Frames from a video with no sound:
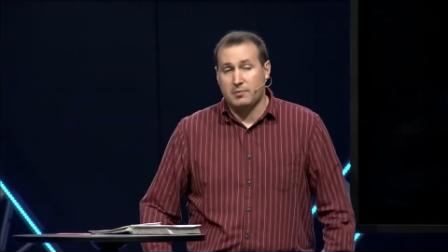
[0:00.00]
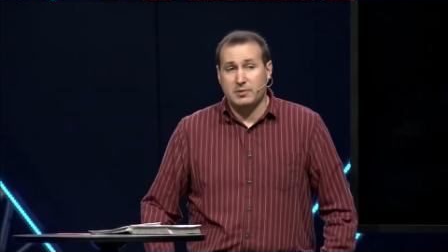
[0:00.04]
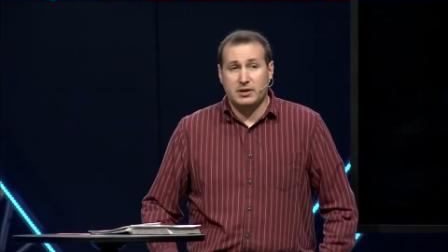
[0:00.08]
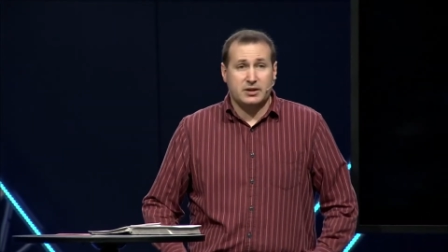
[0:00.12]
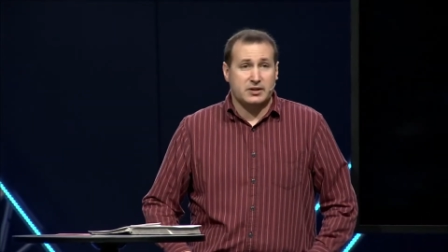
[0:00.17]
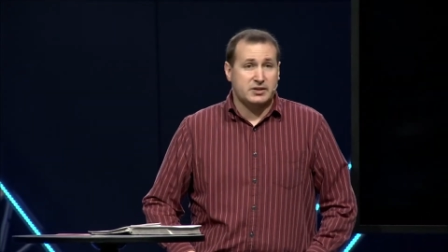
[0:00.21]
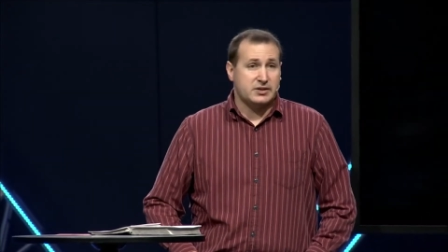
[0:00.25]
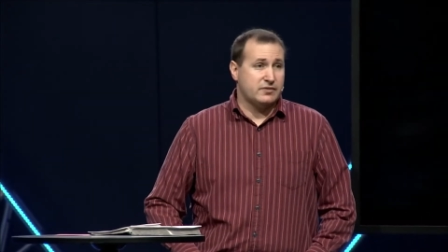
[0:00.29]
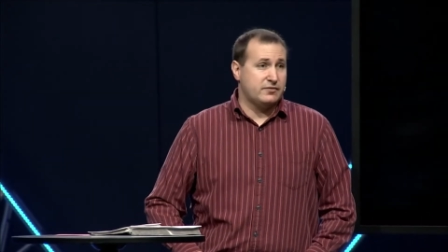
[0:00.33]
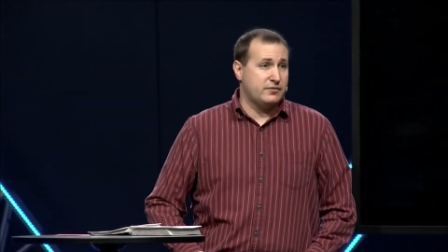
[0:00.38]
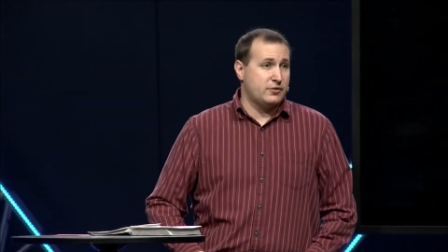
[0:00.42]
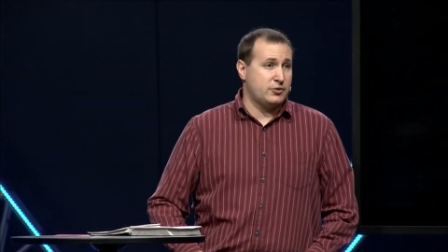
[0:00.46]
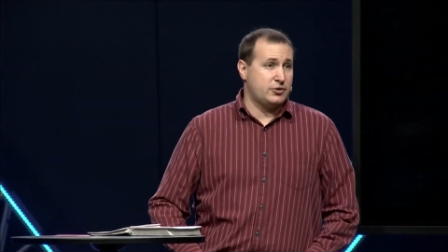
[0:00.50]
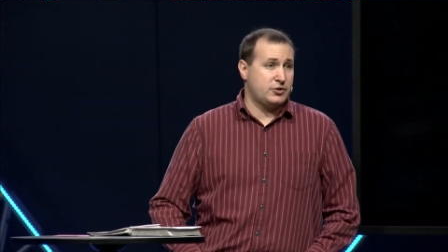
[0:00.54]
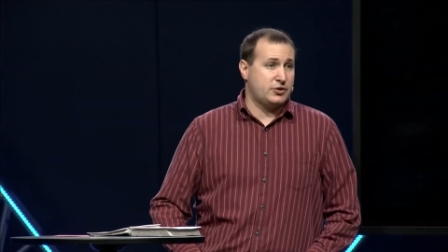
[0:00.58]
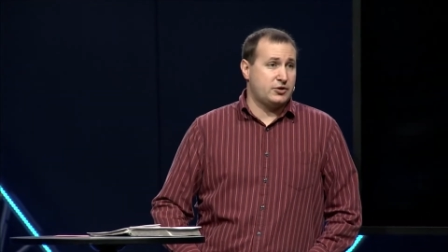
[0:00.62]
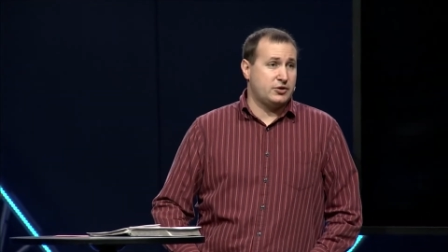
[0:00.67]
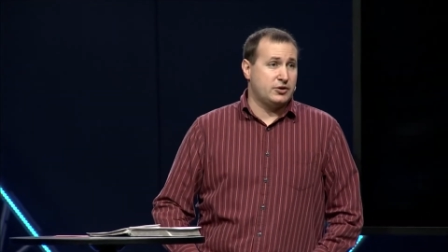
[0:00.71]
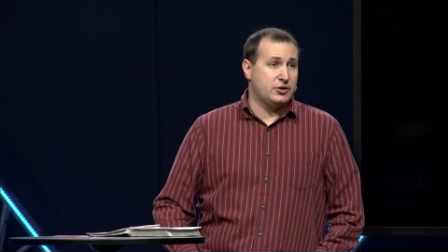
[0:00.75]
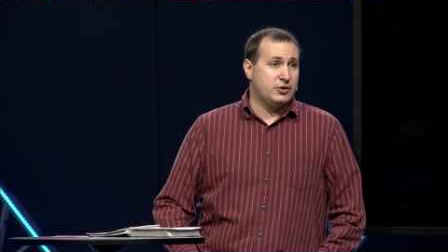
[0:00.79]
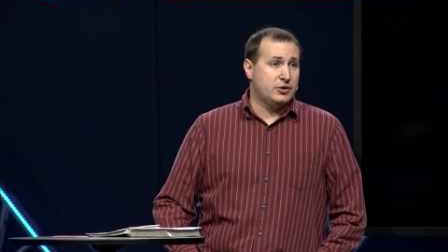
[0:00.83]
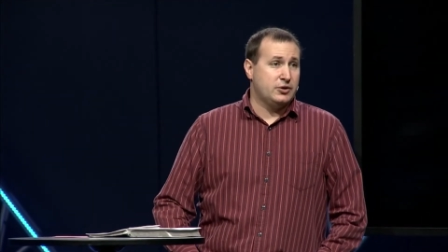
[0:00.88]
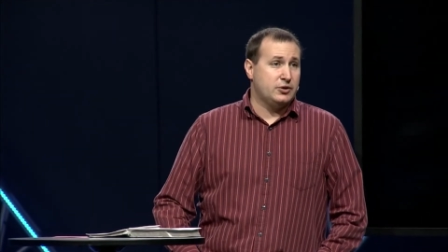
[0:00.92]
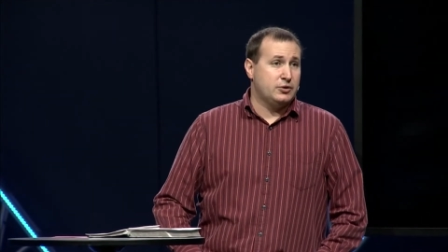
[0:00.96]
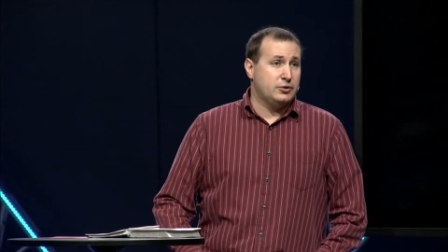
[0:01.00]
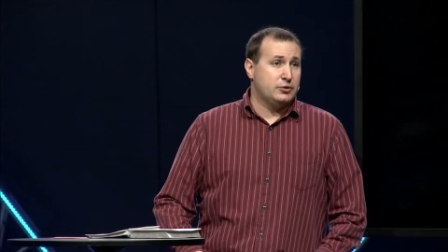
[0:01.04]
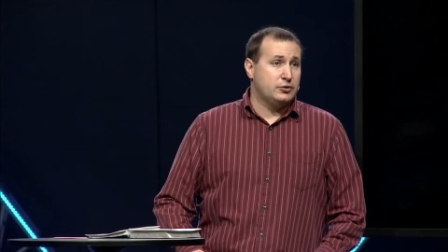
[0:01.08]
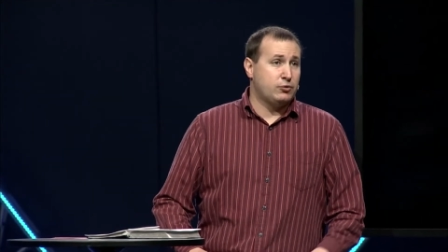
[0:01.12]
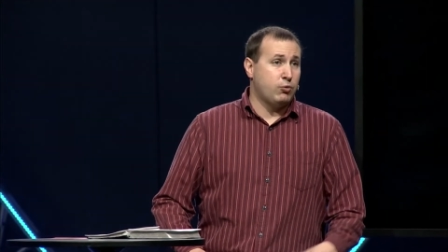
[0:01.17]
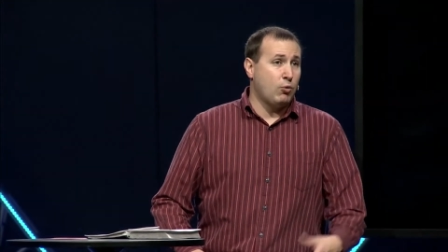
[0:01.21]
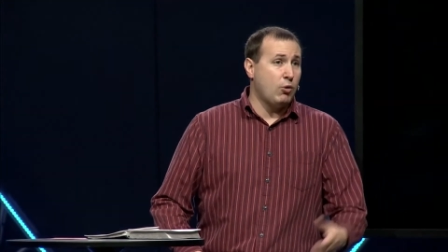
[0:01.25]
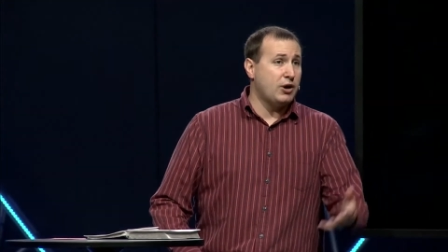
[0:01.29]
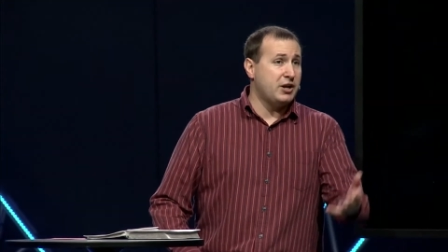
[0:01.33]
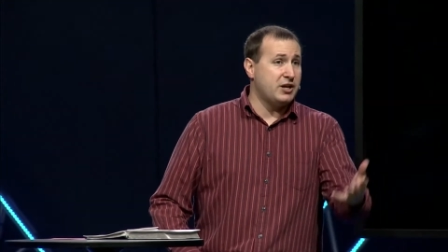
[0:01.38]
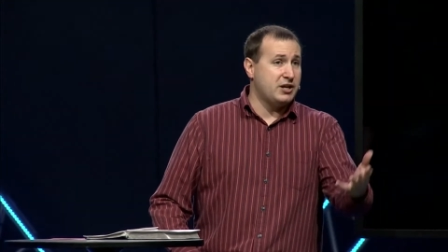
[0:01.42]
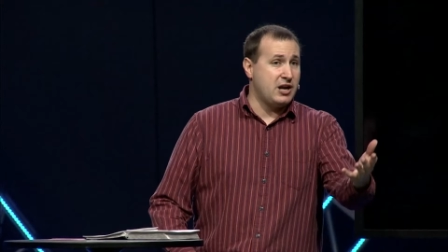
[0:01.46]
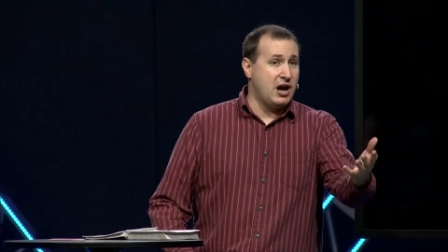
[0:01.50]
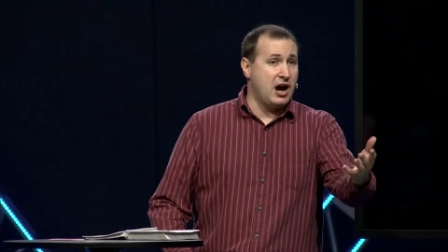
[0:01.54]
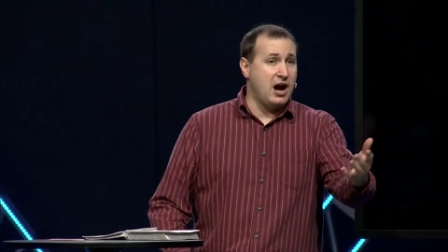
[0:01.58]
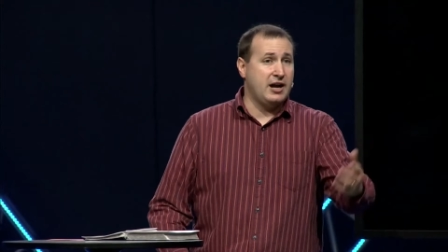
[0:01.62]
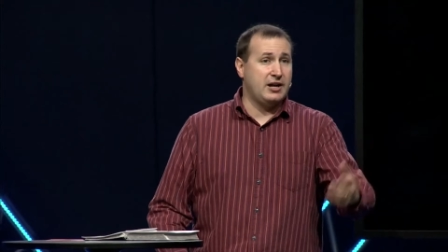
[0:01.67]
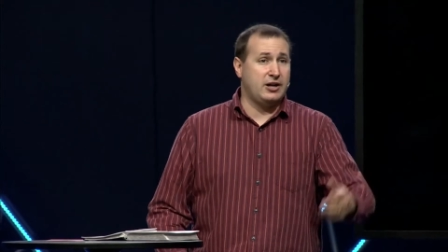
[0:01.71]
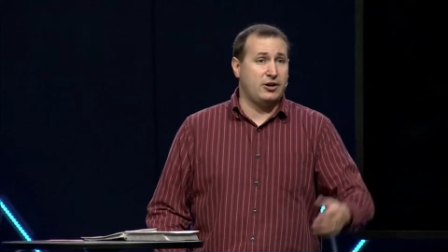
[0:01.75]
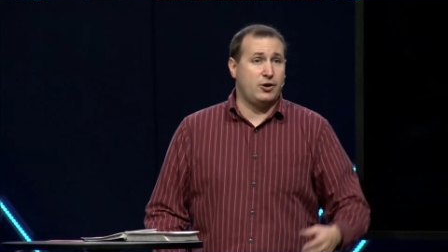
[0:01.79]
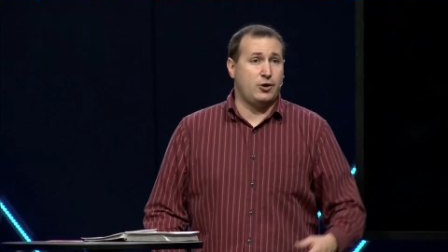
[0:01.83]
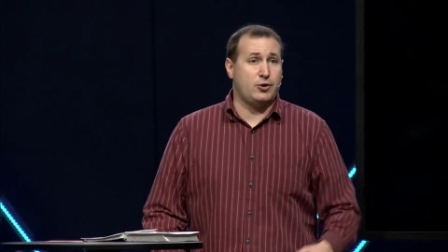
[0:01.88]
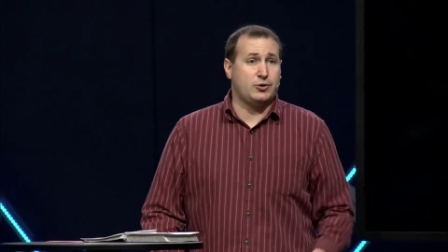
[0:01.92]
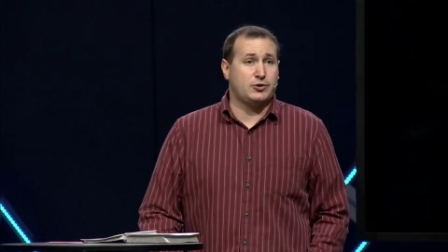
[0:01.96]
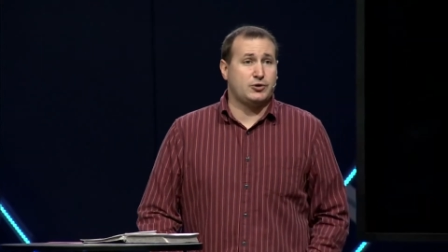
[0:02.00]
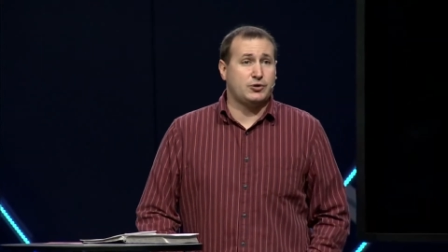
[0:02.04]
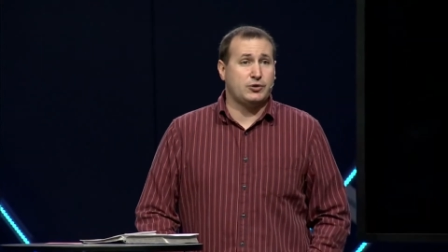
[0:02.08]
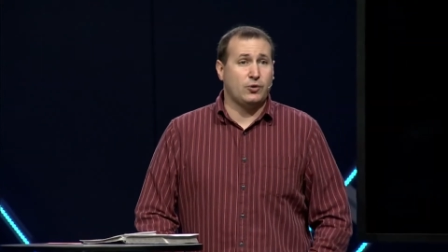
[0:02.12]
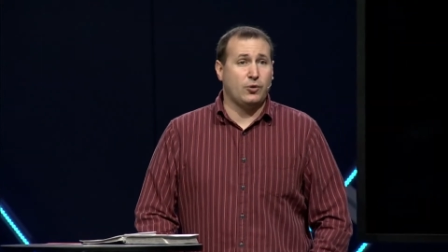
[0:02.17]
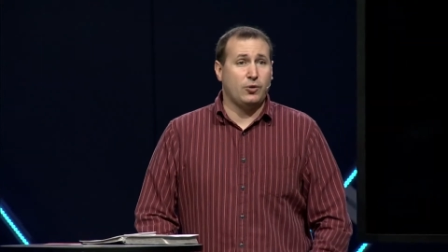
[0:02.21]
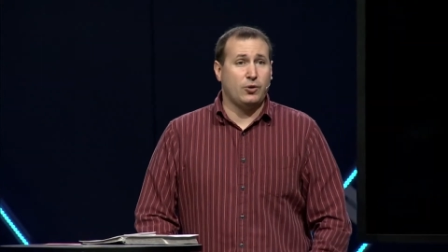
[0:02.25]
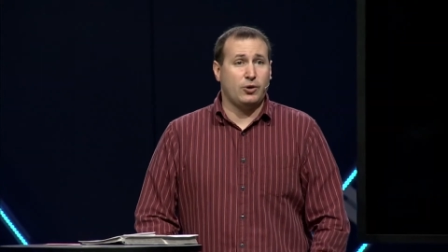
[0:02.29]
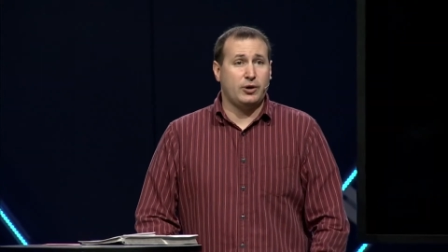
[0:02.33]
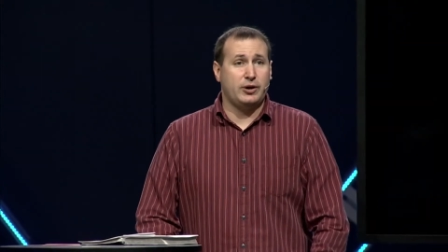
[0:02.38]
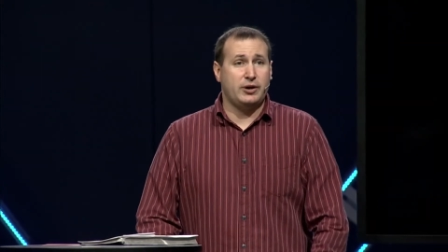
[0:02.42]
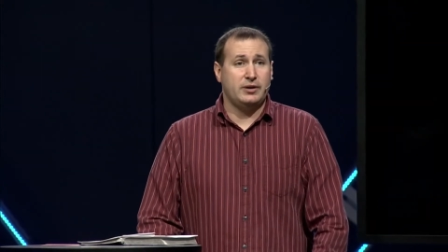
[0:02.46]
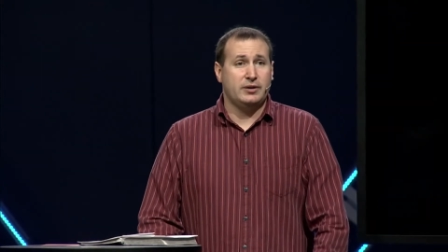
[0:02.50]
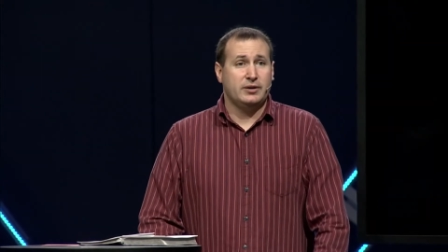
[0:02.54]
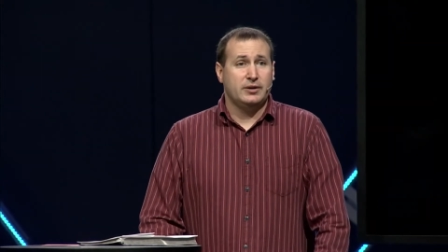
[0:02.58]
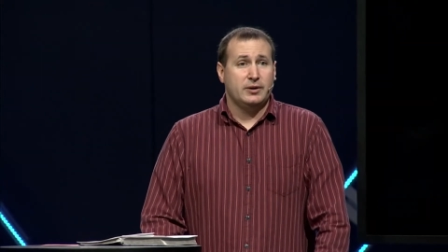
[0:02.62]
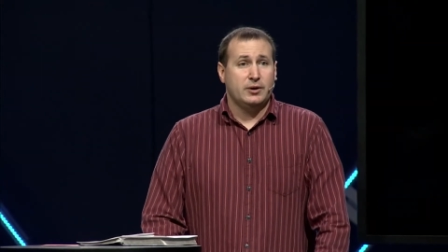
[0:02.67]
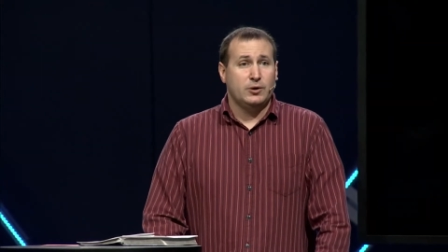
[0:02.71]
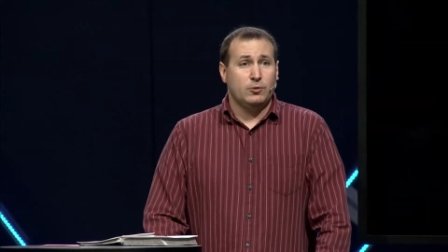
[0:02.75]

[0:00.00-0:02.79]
because in verse 29 in our story,